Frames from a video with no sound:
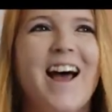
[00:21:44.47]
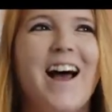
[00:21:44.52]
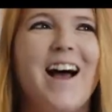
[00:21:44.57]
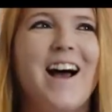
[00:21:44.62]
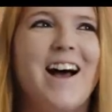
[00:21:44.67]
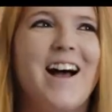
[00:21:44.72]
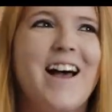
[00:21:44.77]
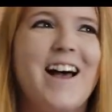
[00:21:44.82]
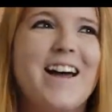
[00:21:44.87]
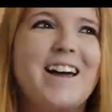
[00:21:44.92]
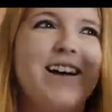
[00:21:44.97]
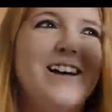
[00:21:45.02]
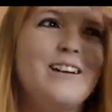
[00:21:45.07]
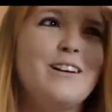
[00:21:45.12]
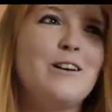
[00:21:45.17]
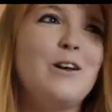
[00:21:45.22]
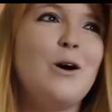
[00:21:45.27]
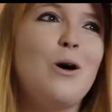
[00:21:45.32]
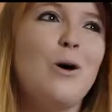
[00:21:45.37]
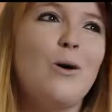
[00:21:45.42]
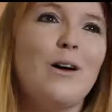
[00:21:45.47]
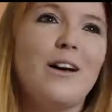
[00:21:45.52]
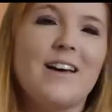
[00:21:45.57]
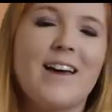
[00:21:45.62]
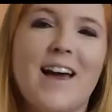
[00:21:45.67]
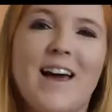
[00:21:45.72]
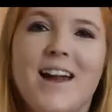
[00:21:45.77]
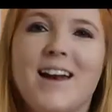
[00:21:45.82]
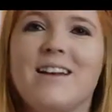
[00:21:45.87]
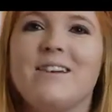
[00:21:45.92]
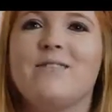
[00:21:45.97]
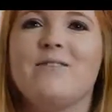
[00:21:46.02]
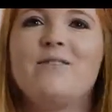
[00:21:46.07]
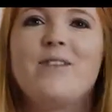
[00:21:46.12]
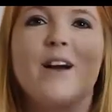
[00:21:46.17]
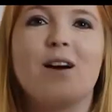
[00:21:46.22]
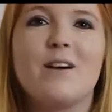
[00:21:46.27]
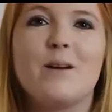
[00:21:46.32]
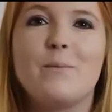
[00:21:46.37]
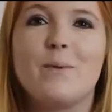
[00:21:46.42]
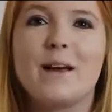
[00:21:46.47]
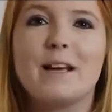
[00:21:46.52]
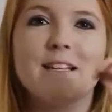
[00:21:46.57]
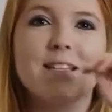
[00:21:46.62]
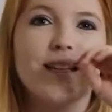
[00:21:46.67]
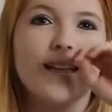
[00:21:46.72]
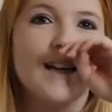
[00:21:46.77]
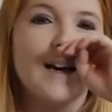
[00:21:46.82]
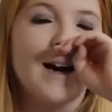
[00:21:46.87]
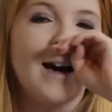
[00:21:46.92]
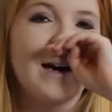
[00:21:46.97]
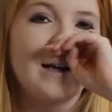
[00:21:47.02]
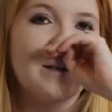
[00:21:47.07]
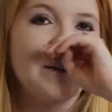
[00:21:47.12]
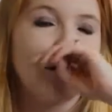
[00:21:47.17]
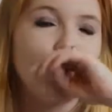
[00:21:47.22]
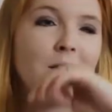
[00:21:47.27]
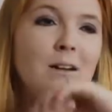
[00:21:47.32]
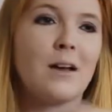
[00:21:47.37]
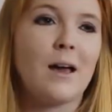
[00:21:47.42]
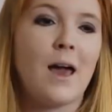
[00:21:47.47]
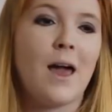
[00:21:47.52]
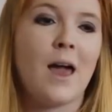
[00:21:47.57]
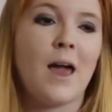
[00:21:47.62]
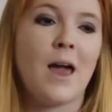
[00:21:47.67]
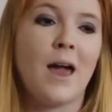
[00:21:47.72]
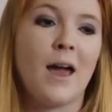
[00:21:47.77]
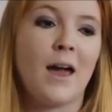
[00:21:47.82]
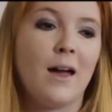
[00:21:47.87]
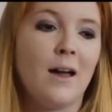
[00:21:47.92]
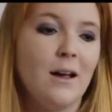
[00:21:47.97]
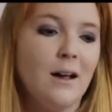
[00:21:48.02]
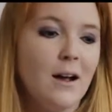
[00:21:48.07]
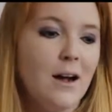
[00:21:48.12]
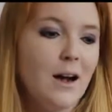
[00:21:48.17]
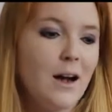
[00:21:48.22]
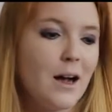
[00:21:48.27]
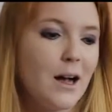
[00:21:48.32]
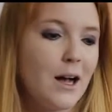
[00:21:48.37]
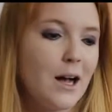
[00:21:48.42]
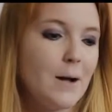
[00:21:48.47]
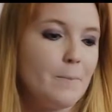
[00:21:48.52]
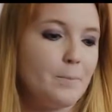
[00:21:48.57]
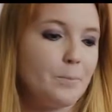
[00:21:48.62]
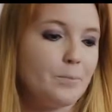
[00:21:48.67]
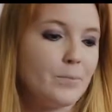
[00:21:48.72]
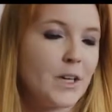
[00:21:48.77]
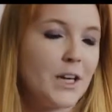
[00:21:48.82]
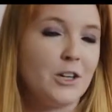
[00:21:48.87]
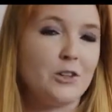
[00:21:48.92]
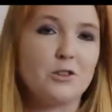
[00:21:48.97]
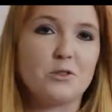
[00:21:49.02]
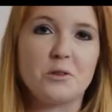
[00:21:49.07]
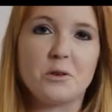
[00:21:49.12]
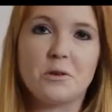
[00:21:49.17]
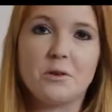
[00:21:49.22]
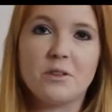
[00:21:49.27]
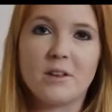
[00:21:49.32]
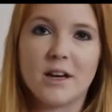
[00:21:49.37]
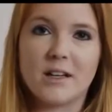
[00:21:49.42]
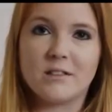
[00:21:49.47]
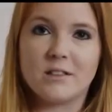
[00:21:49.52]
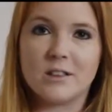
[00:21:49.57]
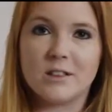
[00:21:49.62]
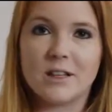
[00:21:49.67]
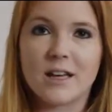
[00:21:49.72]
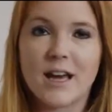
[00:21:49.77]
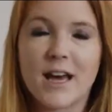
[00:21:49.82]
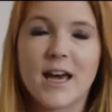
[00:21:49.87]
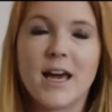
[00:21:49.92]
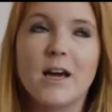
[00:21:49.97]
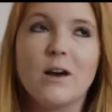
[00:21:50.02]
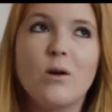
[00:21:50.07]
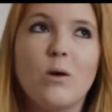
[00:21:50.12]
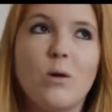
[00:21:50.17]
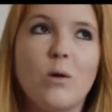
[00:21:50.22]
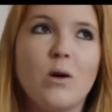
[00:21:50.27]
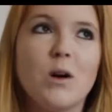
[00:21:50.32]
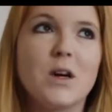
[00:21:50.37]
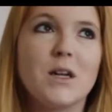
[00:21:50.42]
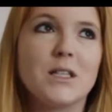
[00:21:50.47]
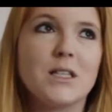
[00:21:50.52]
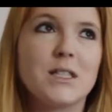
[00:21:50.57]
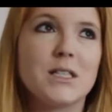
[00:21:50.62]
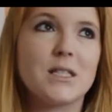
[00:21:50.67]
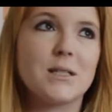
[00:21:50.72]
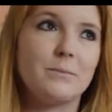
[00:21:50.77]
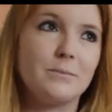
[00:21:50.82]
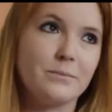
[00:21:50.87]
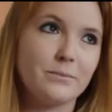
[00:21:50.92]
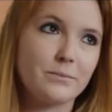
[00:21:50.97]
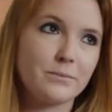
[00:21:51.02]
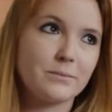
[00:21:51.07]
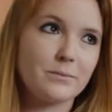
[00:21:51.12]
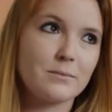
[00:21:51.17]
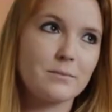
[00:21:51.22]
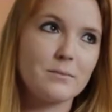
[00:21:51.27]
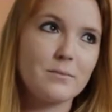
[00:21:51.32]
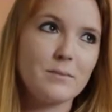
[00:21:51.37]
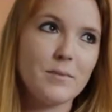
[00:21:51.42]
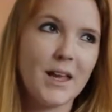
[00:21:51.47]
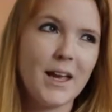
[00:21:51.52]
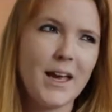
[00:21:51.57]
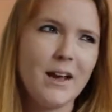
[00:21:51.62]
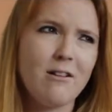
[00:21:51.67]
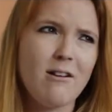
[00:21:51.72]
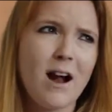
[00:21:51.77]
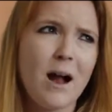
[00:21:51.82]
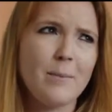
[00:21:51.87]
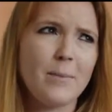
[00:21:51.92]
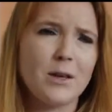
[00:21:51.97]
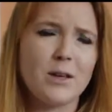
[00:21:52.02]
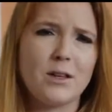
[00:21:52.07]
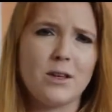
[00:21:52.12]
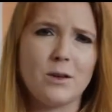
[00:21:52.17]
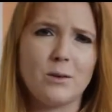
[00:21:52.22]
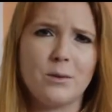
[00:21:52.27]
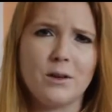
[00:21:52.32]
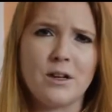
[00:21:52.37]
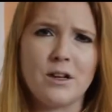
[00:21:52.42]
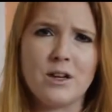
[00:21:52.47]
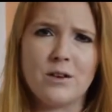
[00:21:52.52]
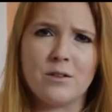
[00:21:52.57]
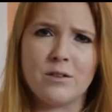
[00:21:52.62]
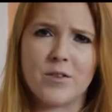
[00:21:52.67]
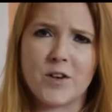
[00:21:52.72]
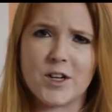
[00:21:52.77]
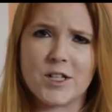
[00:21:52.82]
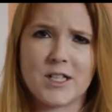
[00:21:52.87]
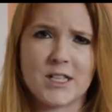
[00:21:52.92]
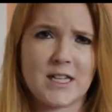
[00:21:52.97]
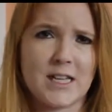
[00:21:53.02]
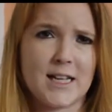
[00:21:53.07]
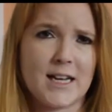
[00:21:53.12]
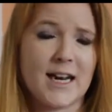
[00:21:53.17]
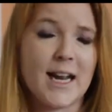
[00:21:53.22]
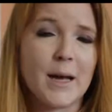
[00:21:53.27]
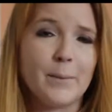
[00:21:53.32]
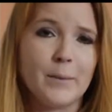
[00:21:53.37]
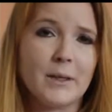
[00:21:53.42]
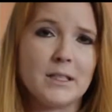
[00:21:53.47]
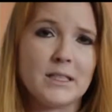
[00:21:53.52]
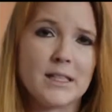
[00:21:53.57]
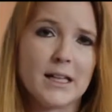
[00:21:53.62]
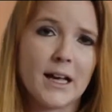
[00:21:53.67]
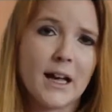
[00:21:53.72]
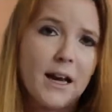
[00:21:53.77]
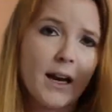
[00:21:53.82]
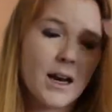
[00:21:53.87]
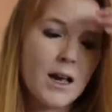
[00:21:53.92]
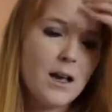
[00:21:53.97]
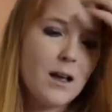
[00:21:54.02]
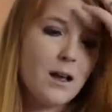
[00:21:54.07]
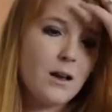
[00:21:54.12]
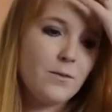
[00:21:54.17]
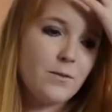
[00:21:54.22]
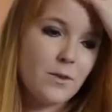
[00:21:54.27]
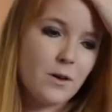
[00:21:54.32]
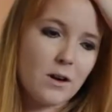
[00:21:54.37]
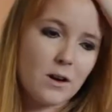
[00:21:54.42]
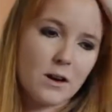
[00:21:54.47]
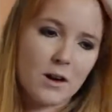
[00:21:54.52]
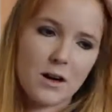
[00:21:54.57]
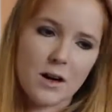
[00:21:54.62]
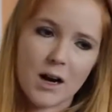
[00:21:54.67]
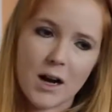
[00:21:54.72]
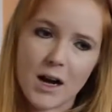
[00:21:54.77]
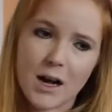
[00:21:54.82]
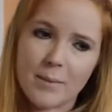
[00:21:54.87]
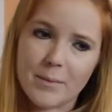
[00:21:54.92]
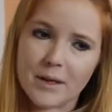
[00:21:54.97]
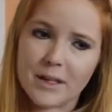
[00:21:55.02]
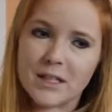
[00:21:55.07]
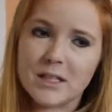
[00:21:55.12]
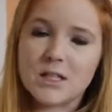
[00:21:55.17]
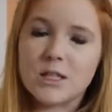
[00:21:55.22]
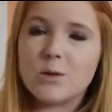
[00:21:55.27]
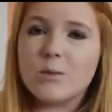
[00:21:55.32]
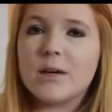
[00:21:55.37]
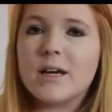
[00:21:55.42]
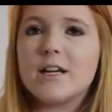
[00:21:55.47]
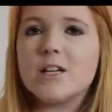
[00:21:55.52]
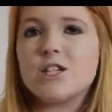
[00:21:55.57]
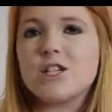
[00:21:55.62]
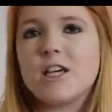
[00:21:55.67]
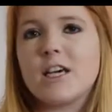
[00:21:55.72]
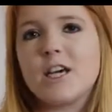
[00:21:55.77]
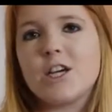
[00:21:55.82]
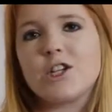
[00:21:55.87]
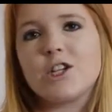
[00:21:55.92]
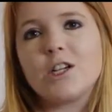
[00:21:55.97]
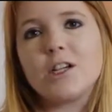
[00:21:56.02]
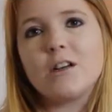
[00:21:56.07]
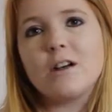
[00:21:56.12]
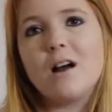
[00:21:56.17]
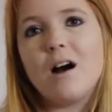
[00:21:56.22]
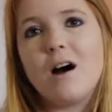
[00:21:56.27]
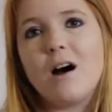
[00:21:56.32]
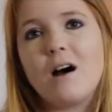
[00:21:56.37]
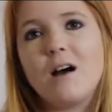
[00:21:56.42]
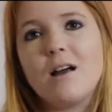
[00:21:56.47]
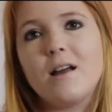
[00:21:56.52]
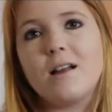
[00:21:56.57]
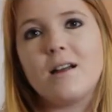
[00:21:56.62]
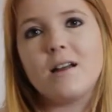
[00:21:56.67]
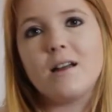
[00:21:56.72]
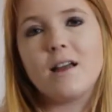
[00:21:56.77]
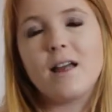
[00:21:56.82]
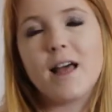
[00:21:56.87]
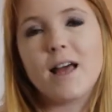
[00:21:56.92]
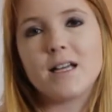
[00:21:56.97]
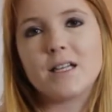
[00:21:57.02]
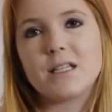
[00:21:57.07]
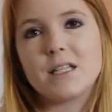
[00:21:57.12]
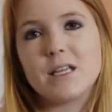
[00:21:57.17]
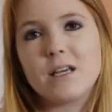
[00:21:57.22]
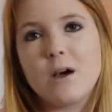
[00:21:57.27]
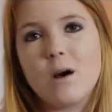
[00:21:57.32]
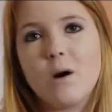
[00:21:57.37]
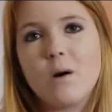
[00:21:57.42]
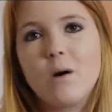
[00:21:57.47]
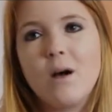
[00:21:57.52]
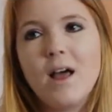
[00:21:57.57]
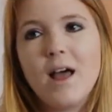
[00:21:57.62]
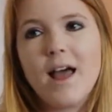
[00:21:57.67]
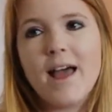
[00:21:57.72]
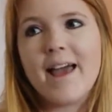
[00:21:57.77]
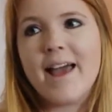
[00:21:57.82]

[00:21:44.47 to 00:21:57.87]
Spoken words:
I know, again, very basic. I took in truth, I took a course at Grant MacEwan University in Edmonton for a continuing education on SEO.